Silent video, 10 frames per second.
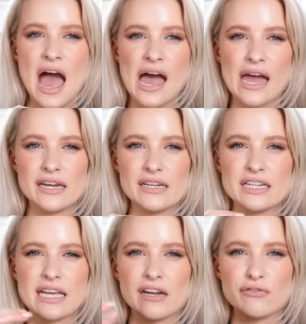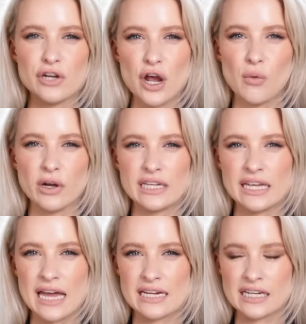and you kind of know what you're
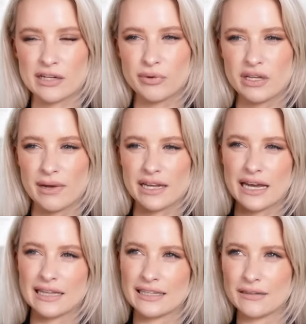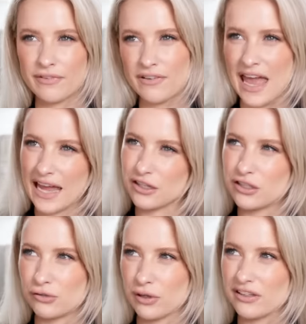getting, but you might get a little bit
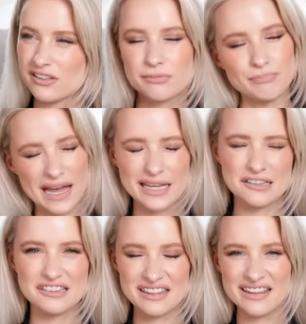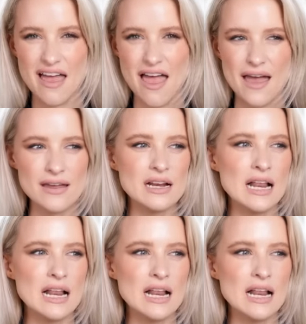extra spice in there.